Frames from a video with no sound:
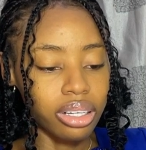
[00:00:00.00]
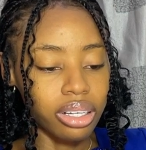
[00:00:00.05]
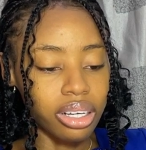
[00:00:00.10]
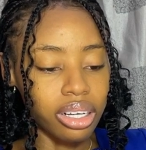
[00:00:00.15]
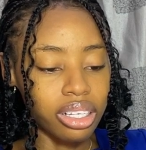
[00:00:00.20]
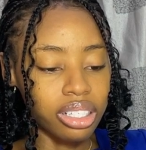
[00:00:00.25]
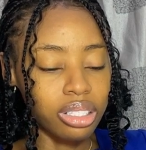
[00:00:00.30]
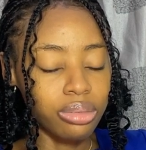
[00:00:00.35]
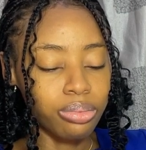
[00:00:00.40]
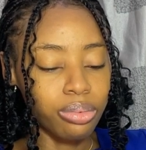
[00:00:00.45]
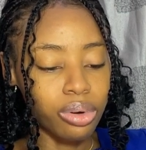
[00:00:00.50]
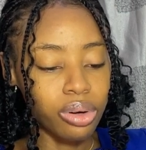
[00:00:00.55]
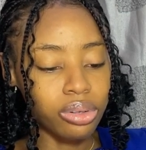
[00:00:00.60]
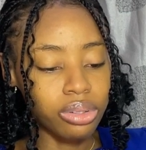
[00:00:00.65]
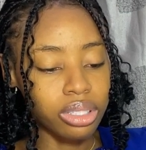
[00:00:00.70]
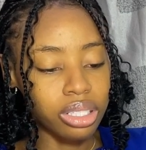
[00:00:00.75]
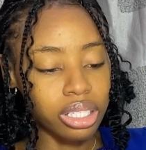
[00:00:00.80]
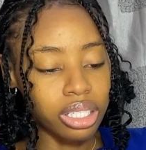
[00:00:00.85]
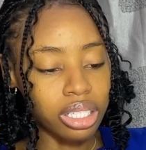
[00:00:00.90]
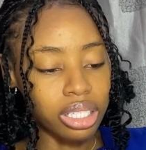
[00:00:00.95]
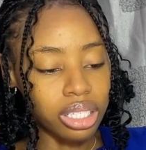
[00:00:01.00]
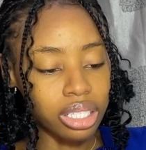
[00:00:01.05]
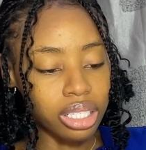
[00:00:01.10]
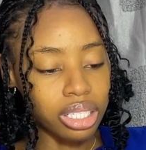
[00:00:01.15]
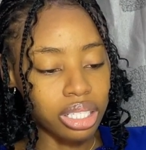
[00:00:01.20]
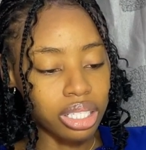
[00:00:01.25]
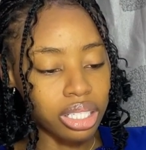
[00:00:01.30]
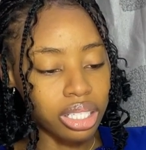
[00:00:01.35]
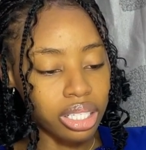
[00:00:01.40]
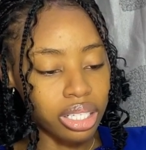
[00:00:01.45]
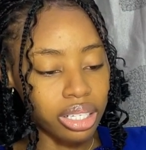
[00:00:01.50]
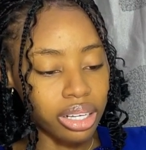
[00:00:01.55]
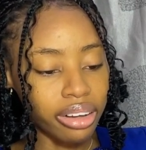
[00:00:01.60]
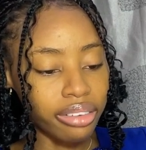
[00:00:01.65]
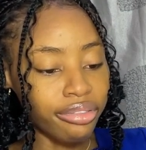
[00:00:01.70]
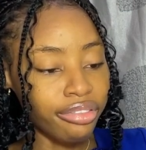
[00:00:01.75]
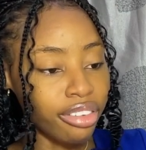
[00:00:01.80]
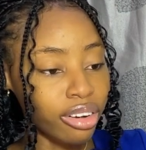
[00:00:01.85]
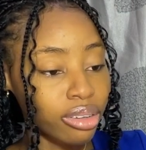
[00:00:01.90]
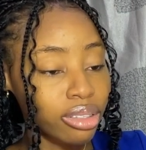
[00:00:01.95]
I spot it. I
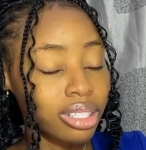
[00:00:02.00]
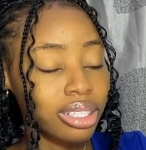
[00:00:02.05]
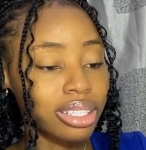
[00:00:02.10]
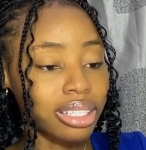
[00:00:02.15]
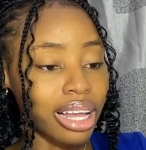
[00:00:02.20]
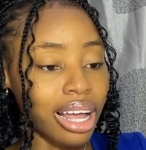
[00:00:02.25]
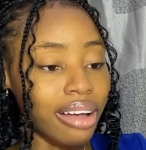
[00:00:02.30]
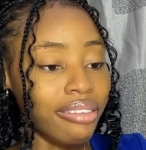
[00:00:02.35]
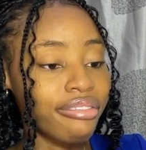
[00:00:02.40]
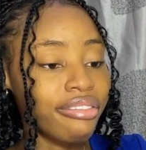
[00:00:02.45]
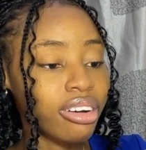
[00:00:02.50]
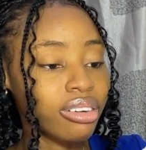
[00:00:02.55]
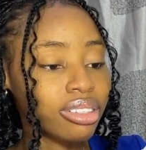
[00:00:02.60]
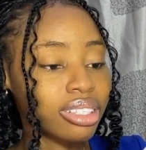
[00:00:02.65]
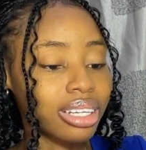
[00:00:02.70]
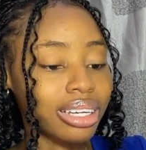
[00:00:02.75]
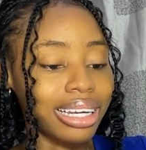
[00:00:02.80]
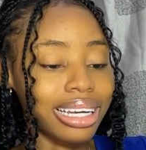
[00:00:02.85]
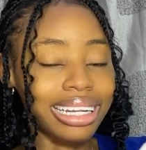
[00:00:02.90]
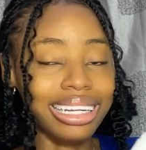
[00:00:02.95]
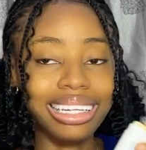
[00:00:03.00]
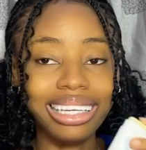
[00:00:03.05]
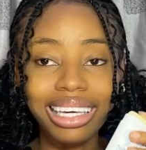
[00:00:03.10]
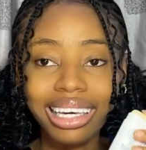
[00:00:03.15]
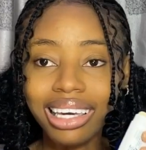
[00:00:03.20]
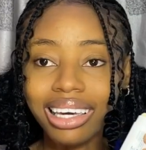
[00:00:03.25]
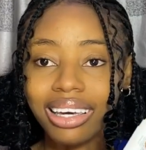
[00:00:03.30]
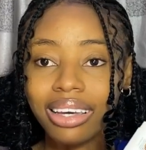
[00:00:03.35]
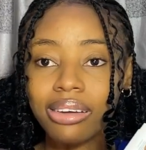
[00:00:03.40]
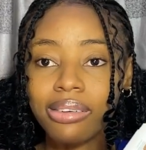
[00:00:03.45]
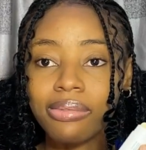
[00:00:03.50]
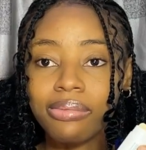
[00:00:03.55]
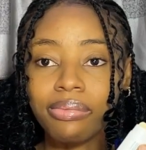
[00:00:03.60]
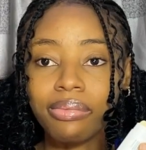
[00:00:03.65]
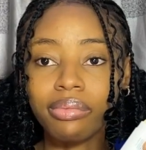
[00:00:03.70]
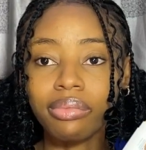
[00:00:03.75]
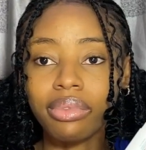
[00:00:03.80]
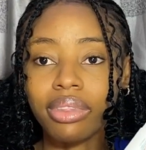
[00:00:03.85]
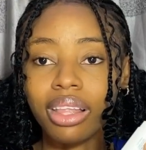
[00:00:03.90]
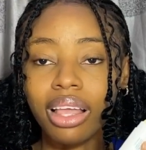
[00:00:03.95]
felt a click.
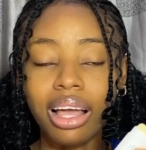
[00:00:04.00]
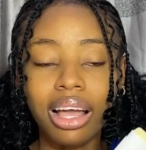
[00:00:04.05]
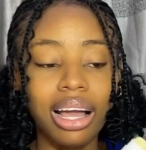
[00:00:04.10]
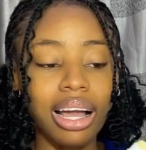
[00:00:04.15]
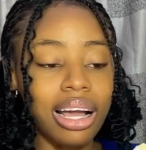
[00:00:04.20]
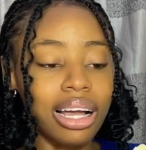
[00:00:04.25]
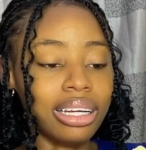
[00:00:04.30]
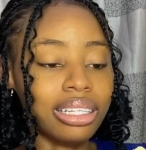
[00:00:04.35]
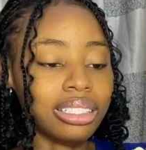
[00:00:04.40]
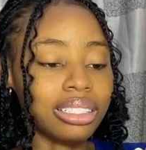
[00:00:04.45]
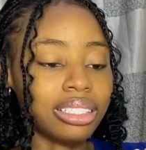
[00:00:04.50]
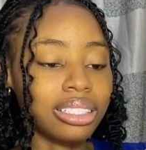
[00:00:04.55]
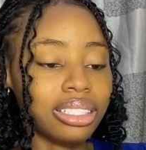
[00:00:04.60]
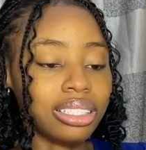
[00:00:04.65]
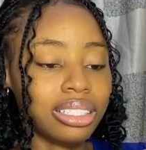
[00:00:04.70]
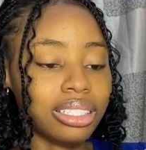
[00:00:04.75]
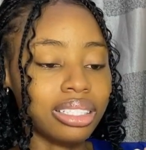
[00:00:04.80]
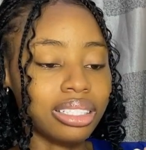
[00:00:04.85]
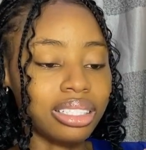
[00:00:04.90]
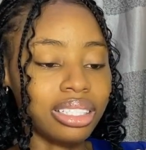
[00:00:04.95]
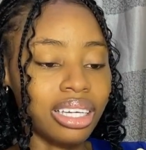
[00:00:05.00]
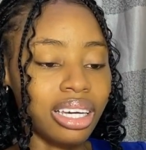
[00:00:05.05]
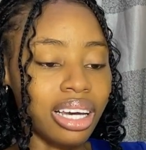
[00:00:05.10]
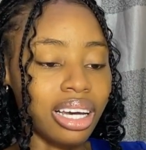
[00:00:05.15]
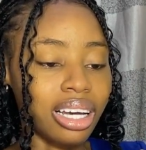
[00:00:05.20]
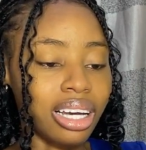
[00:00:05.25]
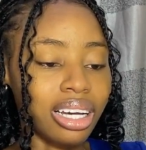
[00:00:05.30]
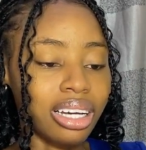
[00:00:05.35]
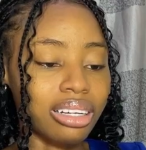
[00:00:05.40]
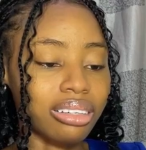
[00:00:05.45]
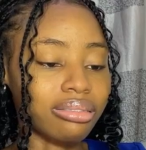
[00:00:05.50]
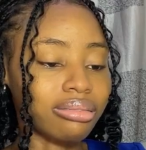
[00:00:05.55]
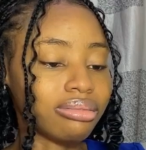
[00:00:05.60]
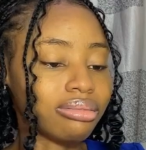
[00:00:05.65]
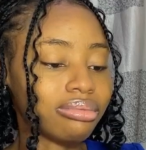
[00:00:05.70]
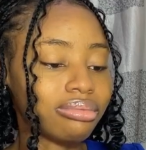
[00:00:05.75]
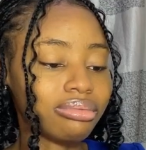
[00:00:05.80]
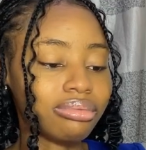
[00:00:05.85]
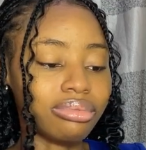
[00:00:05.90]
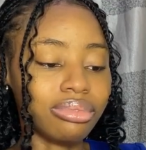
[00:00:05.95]
And yeah.
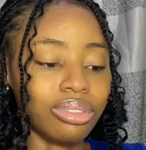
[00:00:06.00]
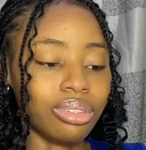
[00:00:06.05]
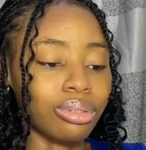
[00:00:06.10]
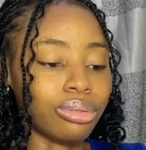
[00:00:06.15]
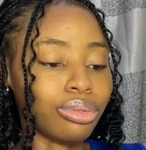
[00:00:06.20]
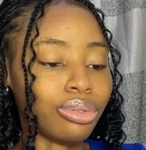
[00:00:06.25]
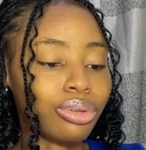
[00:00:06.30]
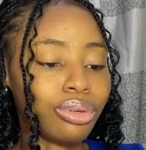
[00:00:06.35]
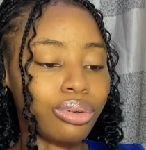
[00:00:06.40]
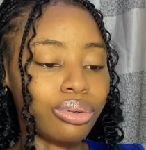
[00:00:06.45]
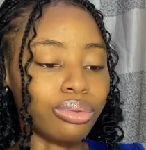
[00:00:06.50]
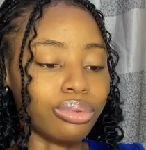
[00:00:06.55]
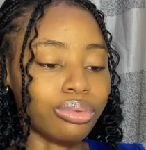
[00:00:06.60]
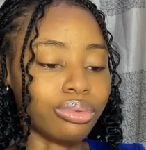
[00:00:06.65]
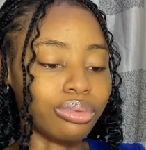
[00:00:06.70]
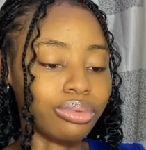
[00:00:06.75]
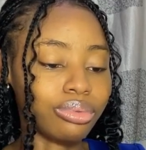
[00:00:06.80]
Oh no,